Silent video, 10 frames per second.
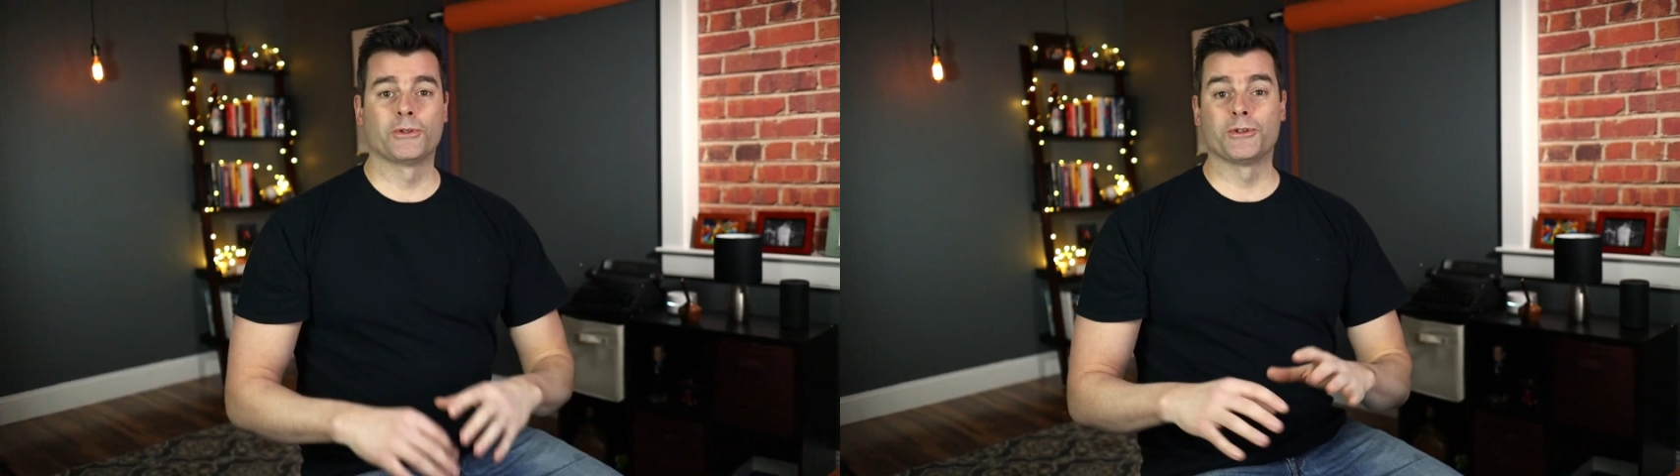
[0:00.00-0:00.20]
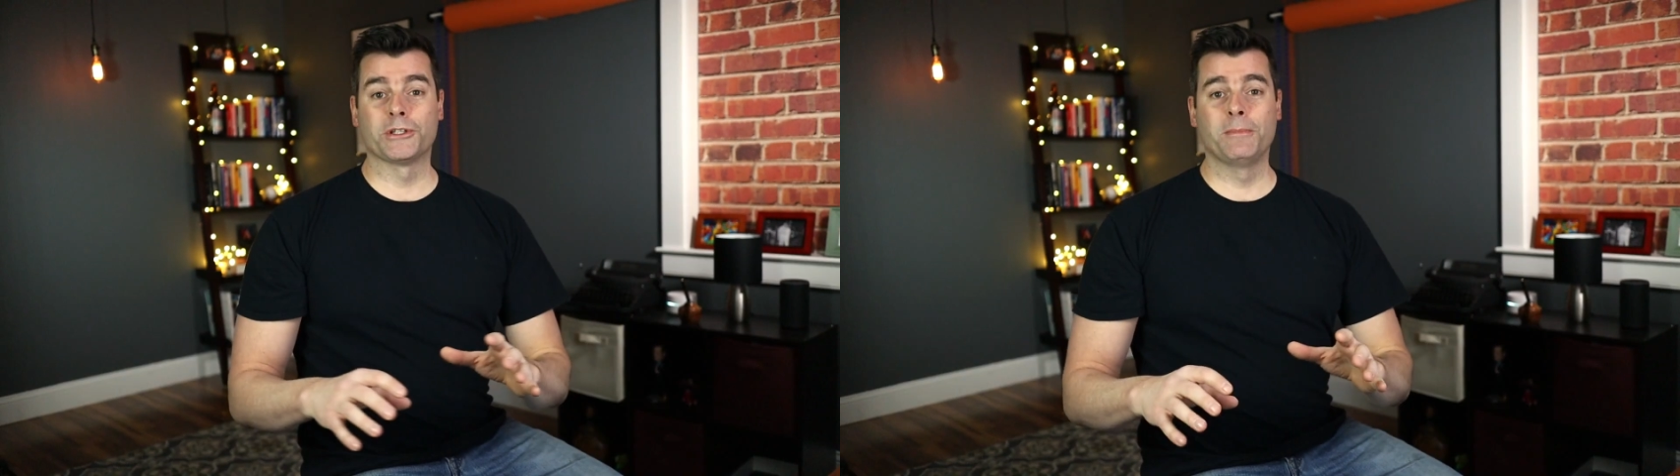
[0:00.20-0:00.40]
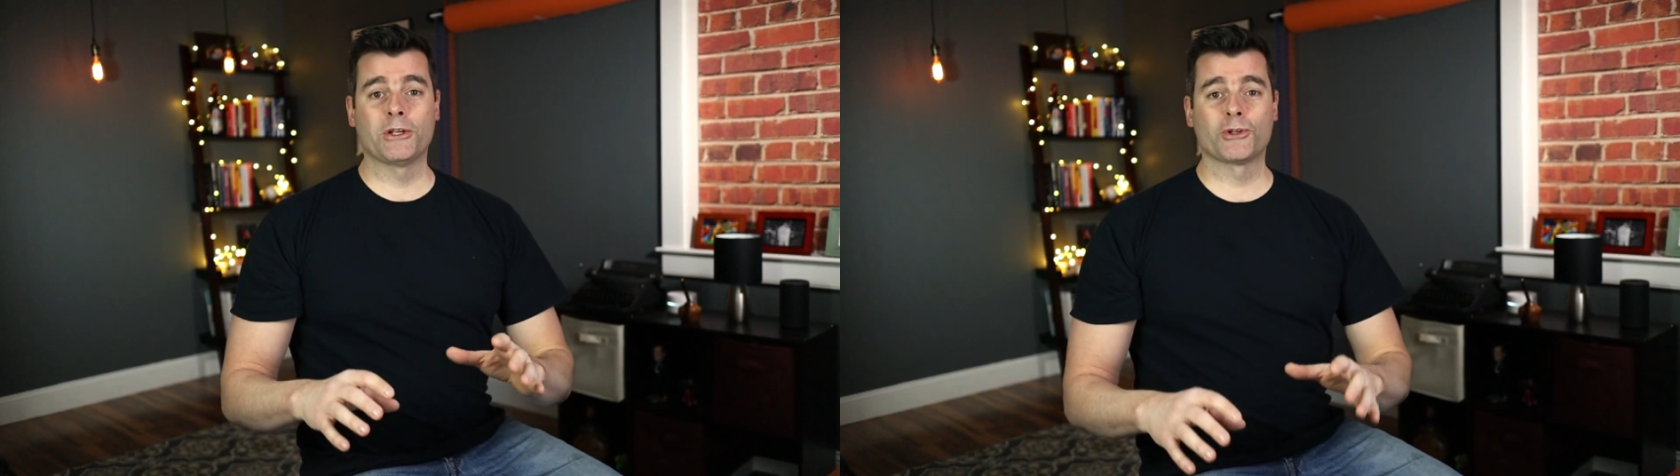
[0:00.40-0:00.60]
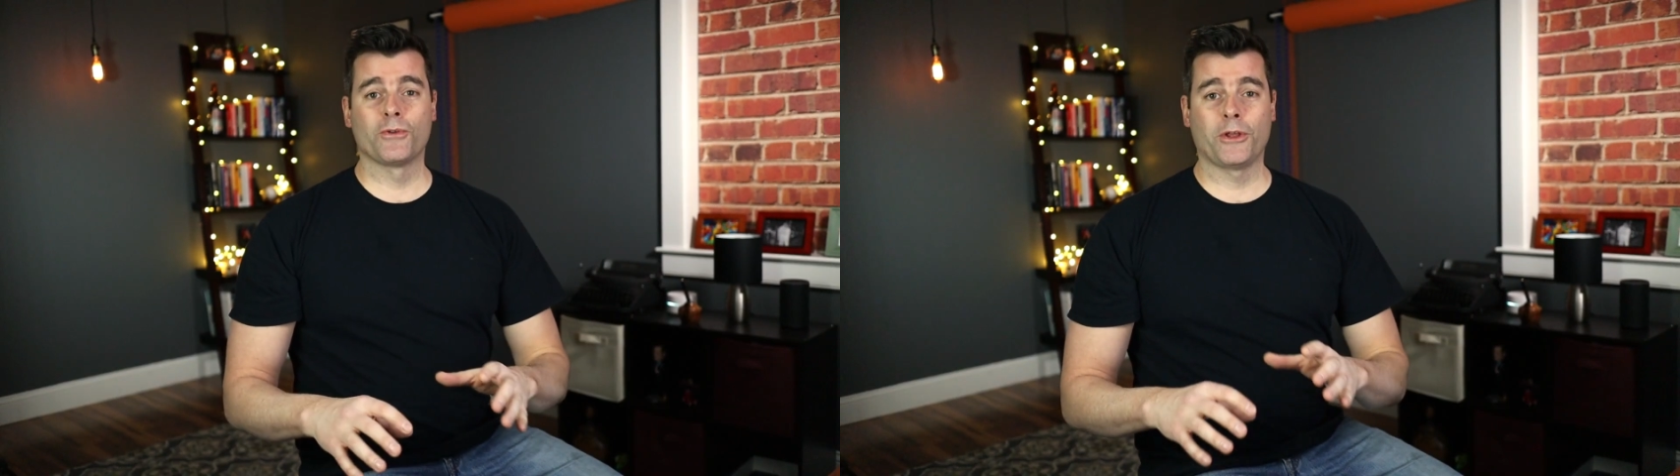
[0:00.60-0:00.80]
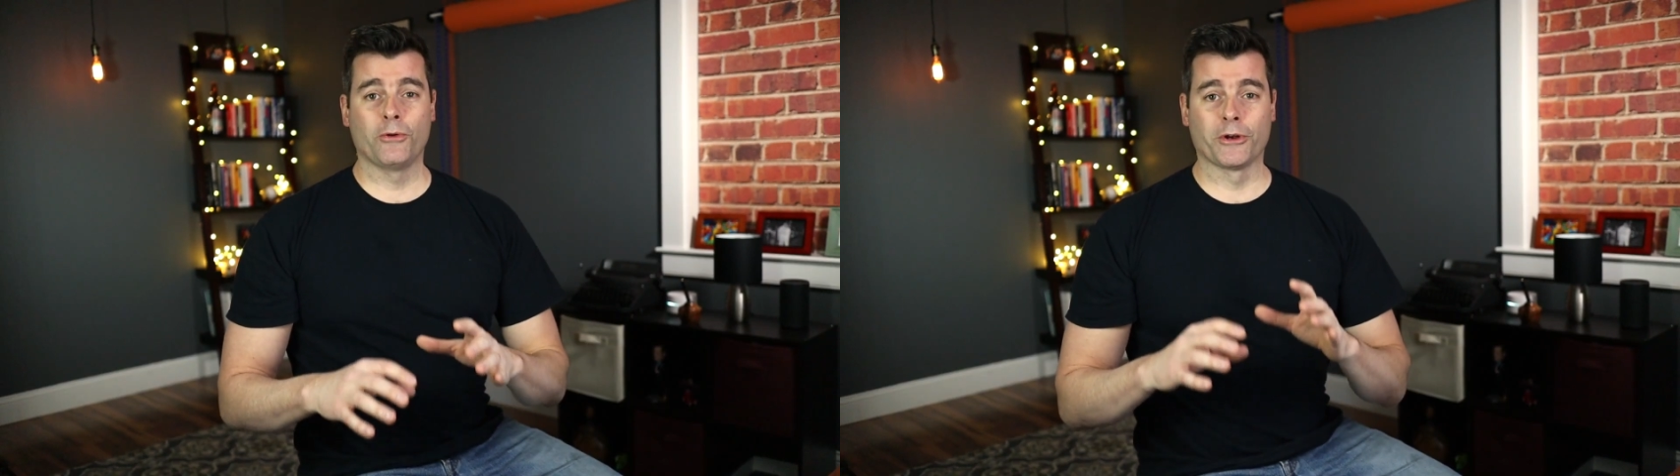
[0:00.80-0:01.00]
So just make sure
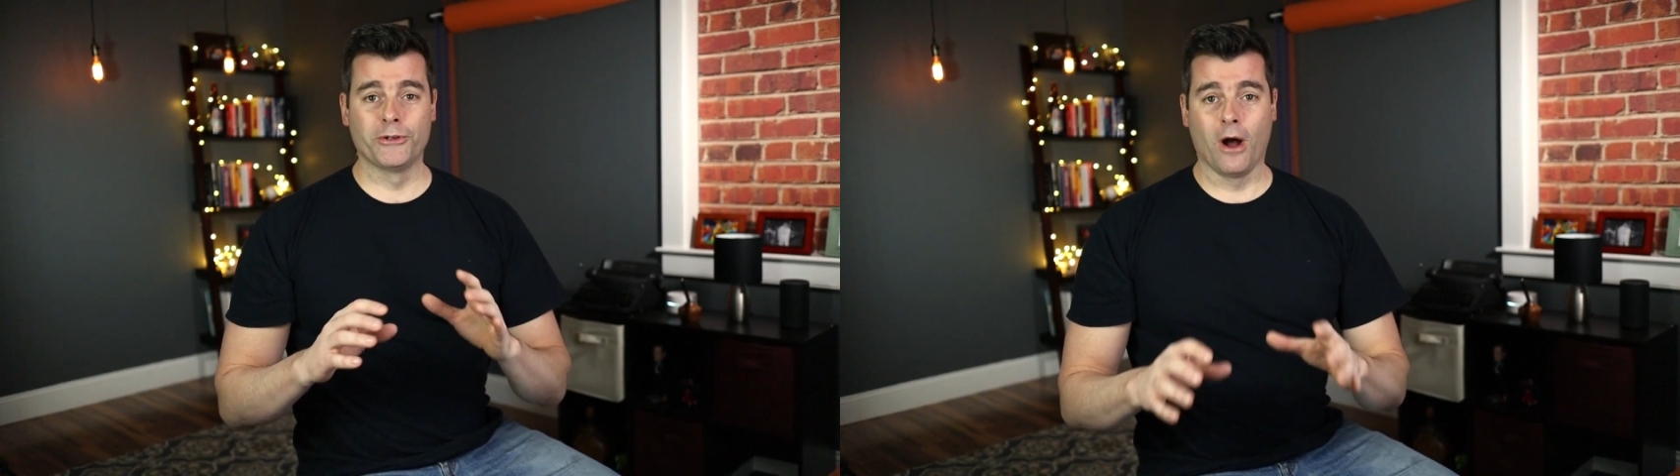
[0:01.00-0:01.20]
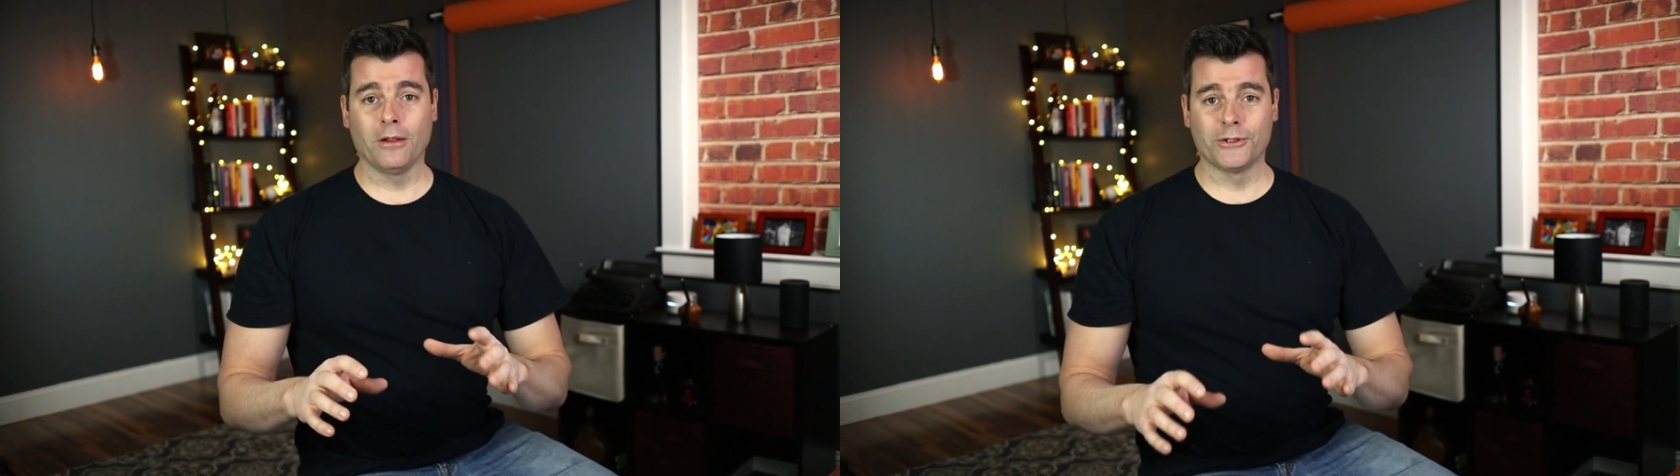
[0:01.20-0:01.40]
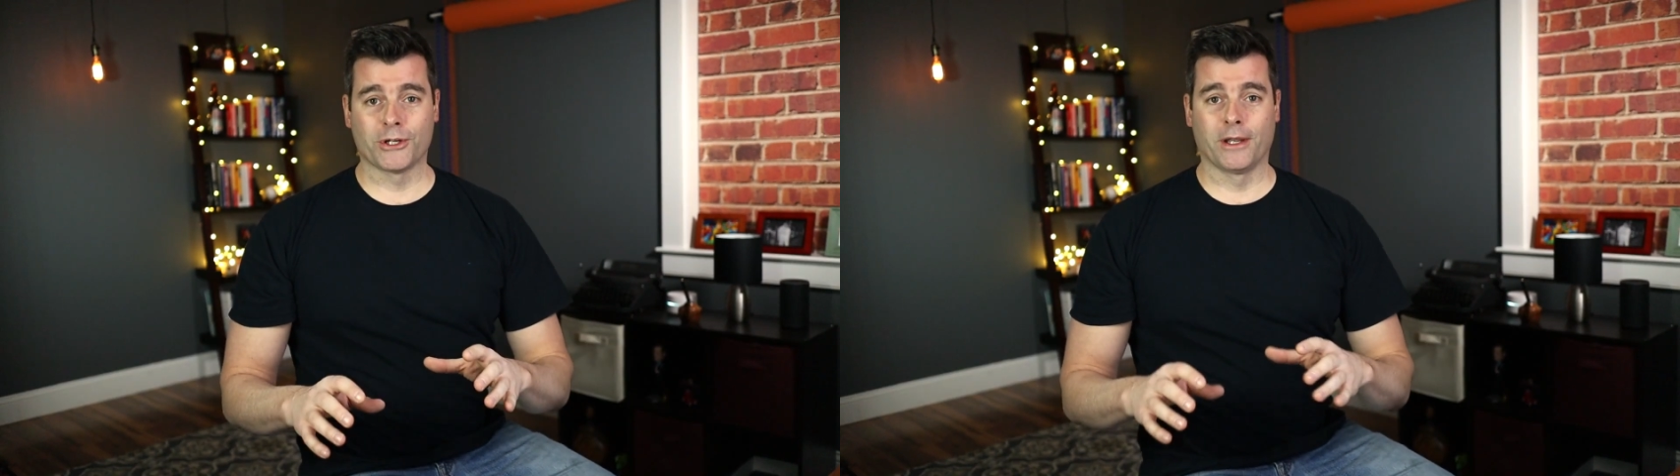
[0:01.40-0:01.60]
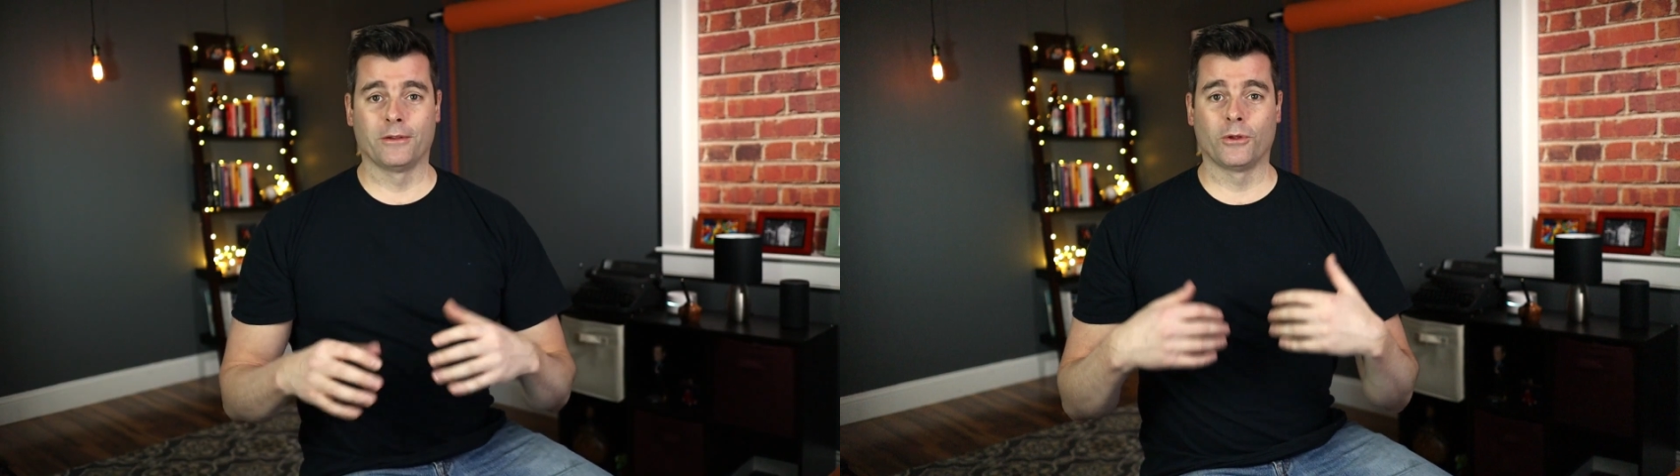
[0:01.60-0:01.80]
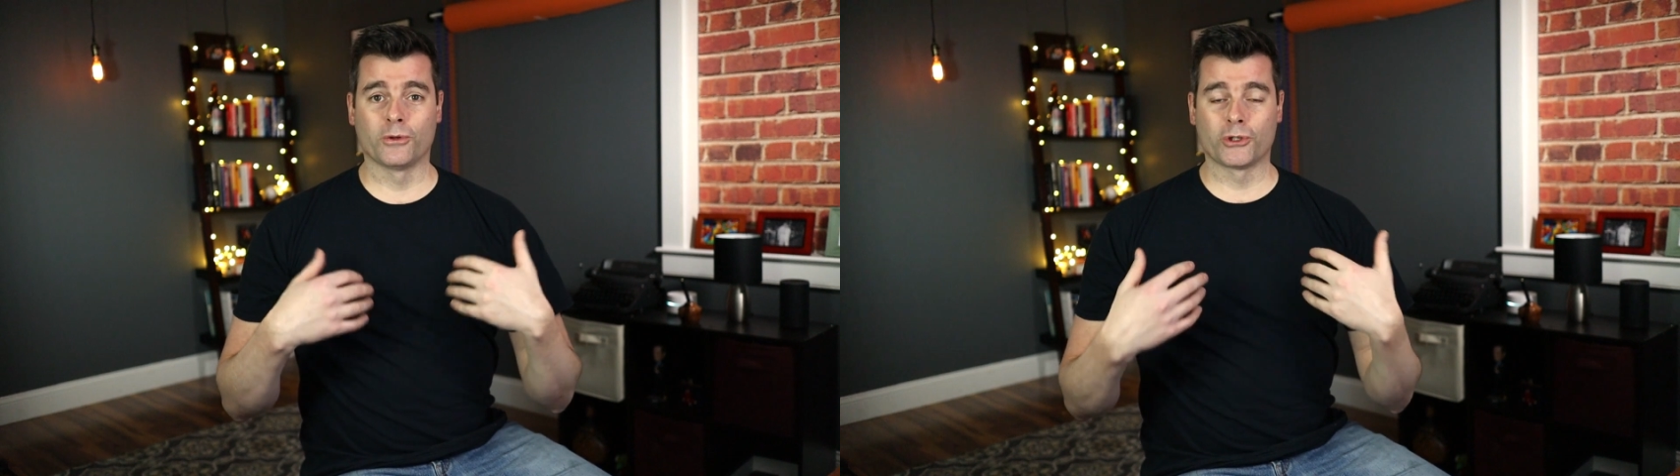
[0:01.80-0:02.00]
that you're acknowledging those